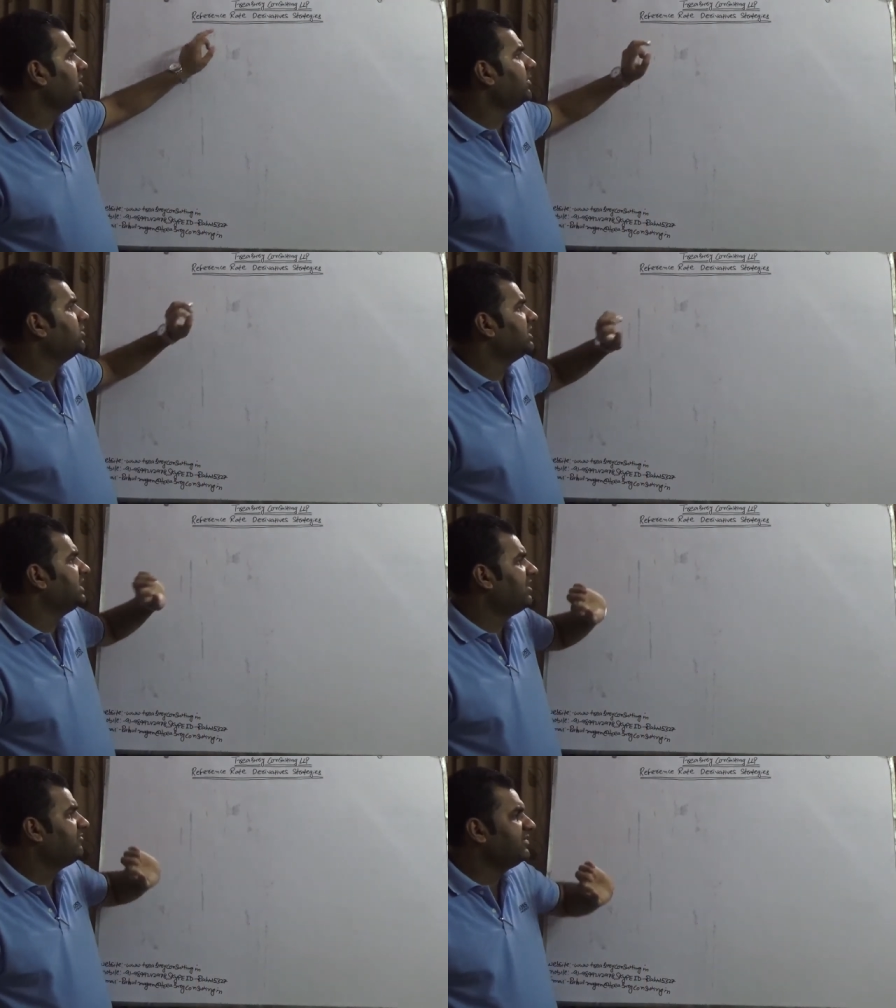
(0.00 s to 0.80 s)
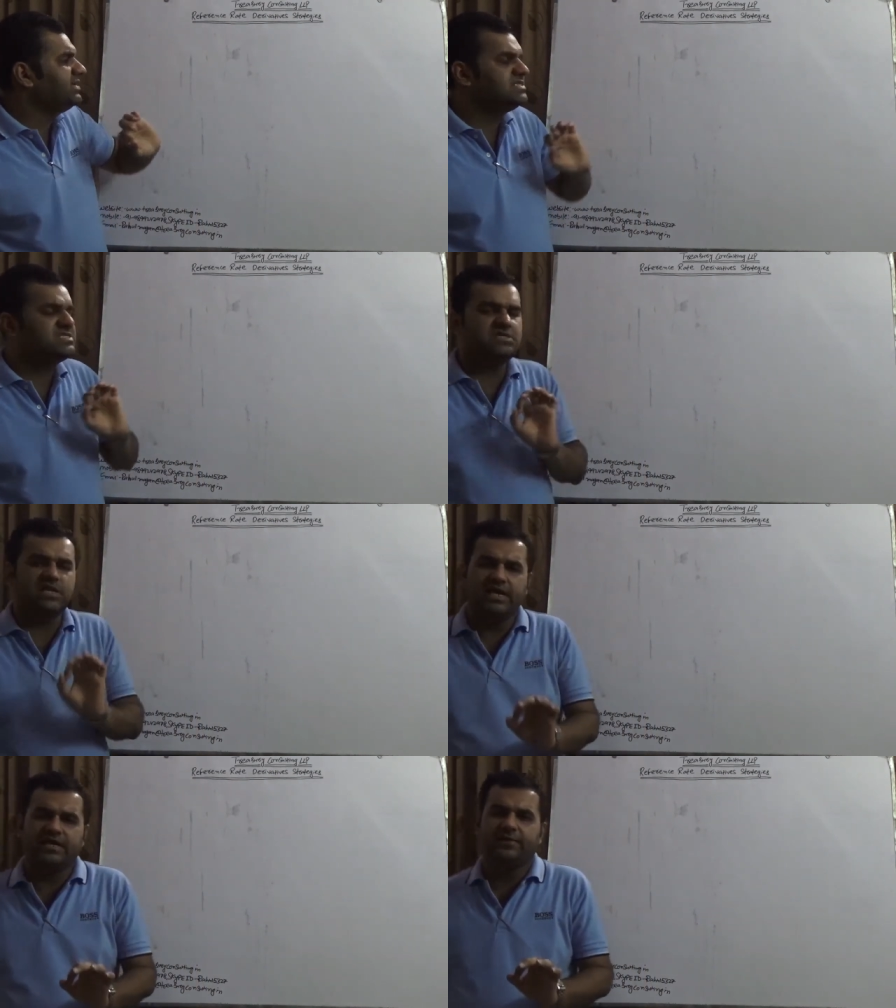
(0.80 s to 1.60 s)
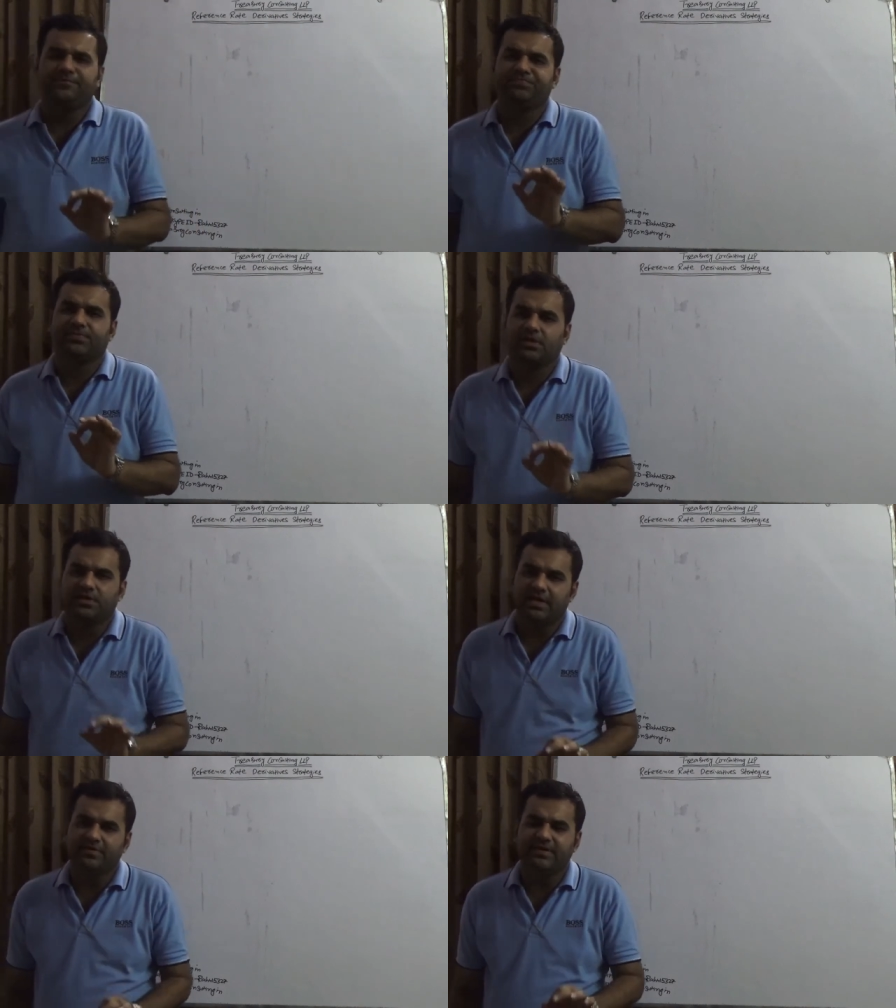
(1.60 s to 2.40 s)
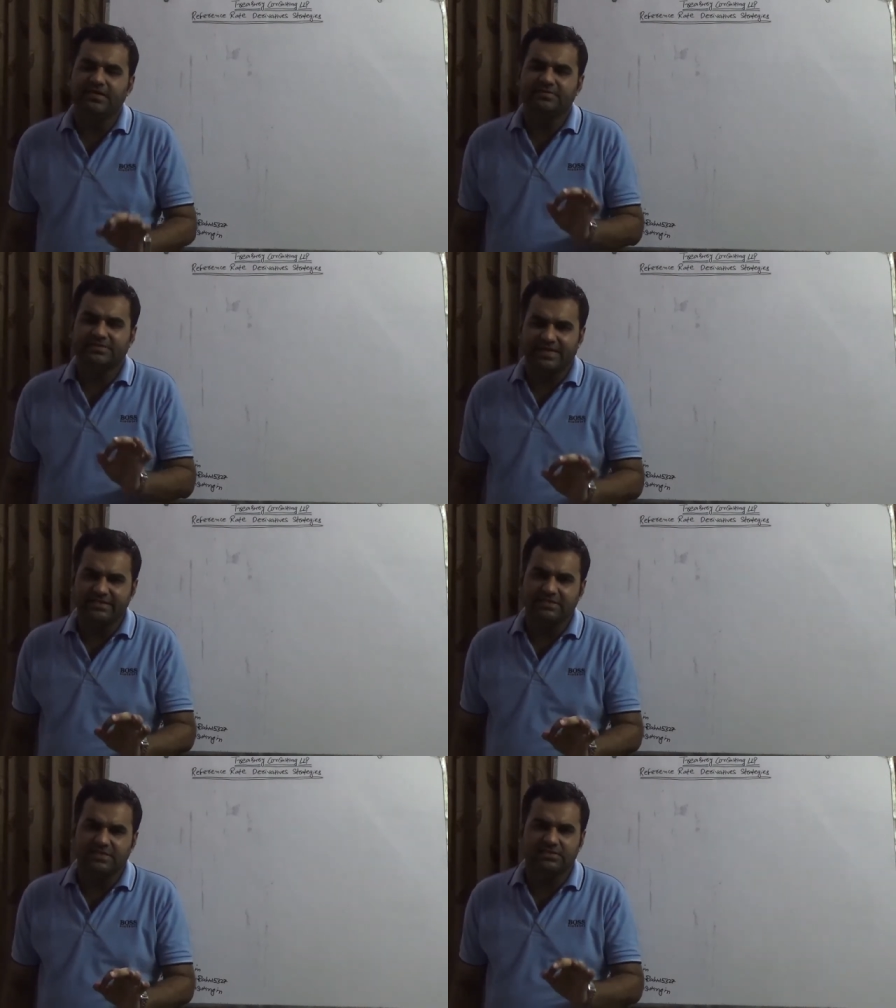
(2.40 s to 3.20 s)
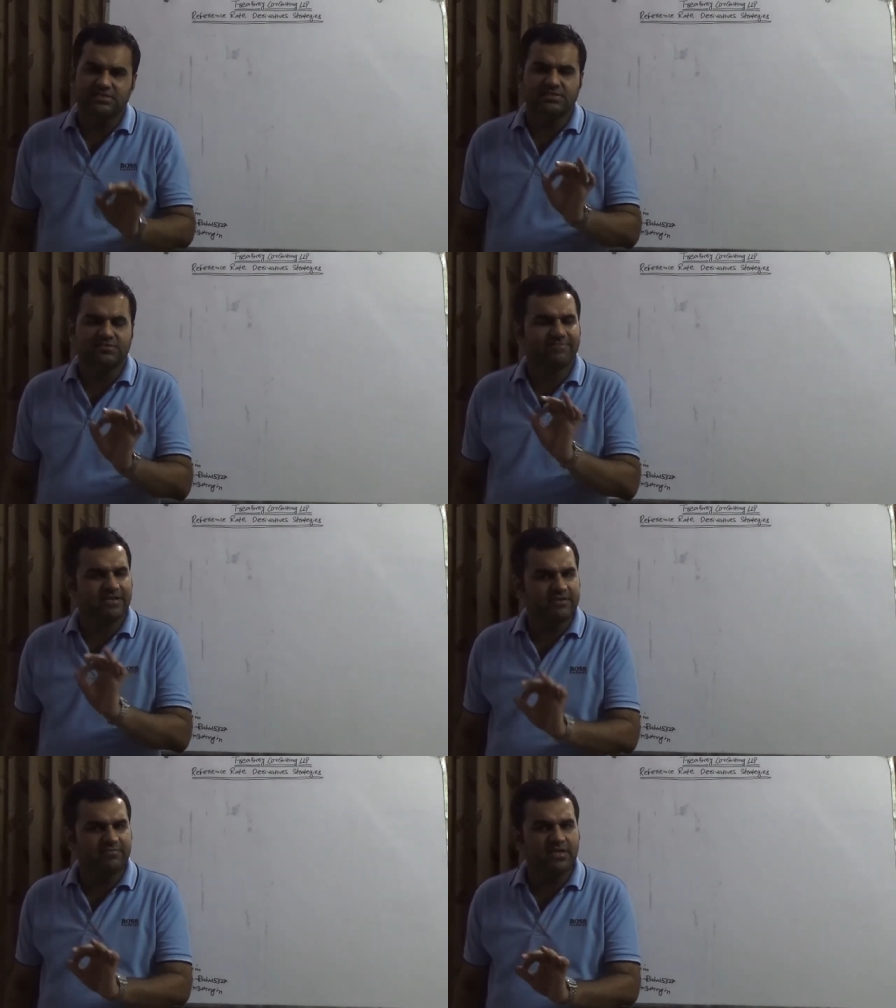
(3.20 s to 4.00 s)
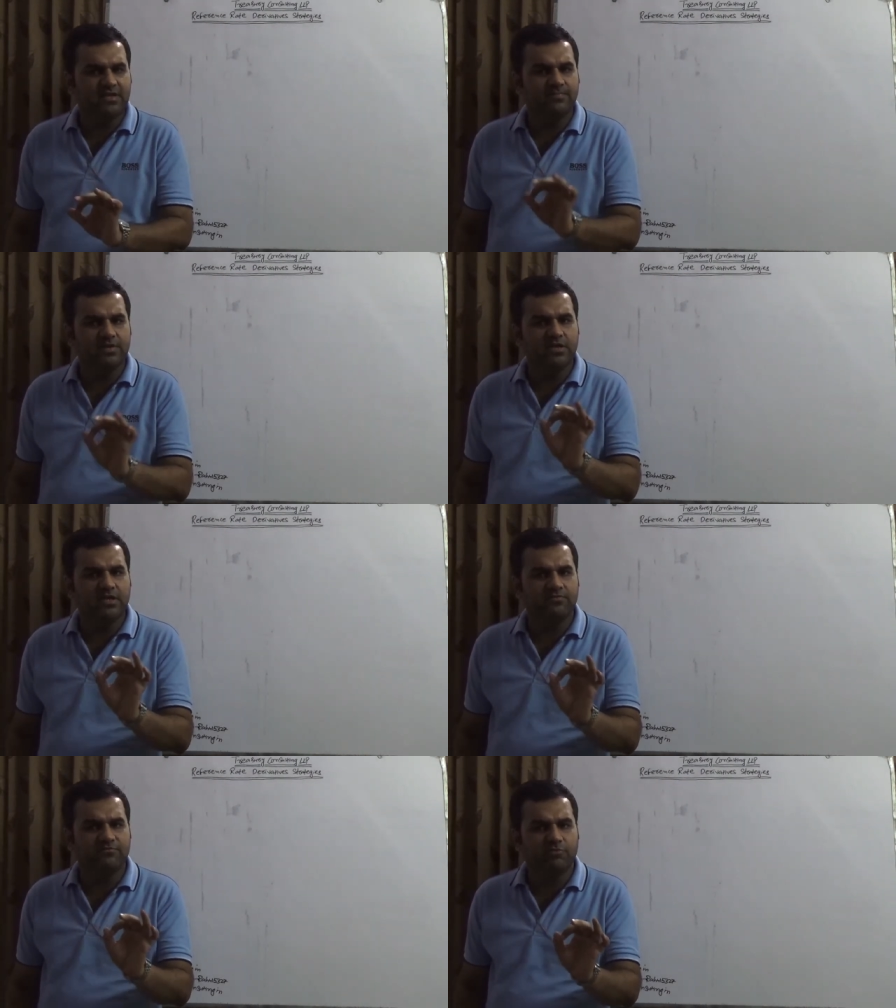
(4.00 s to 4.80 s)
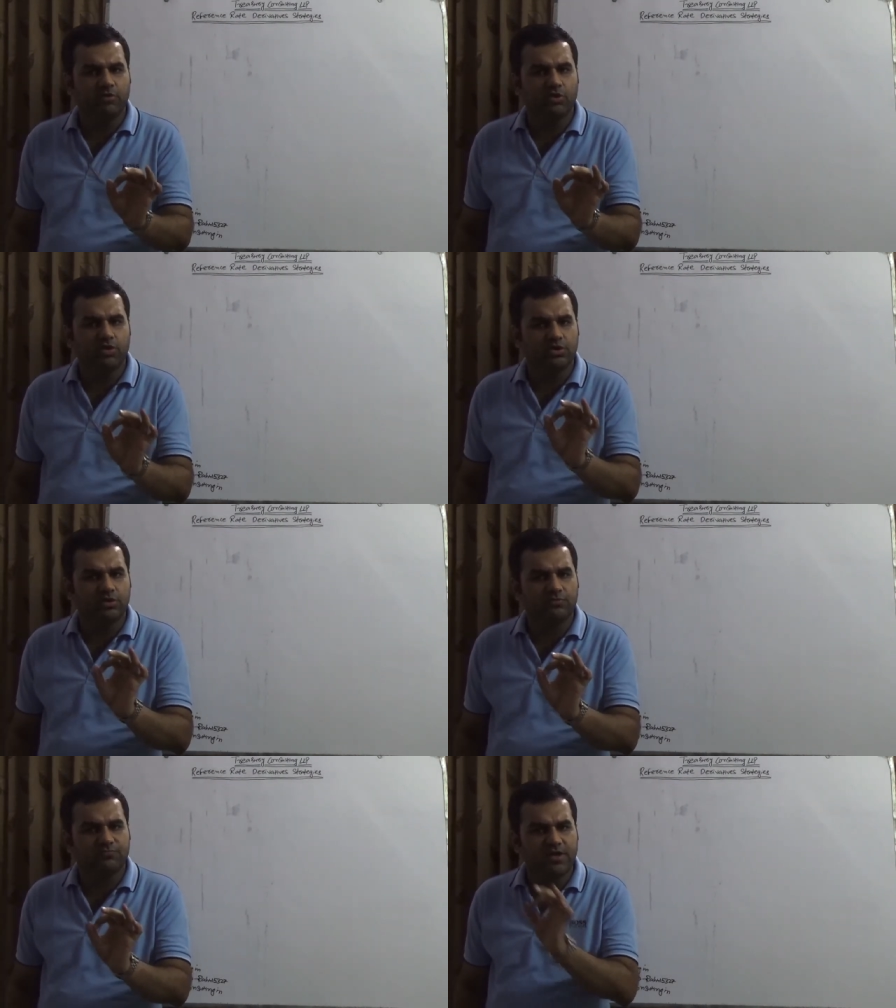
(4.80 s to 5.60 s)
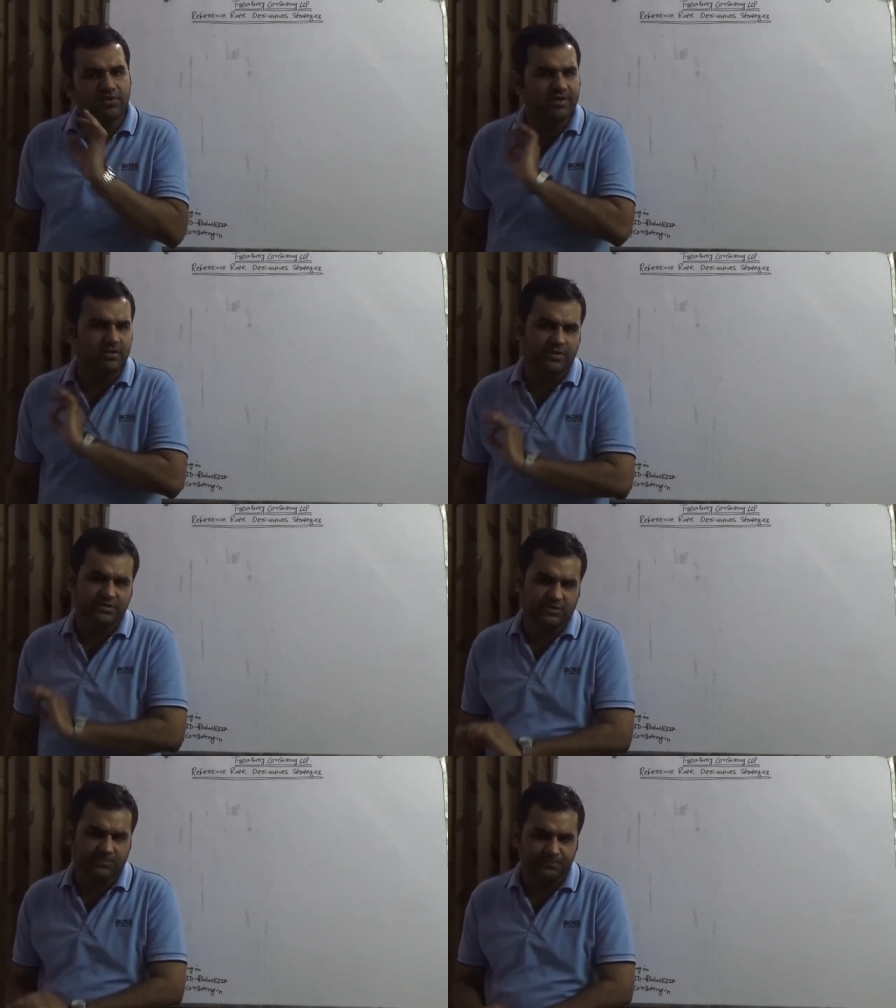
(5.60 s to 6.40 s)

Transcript: about the reference rate derivative strategies, this effectively be for fair value hedging.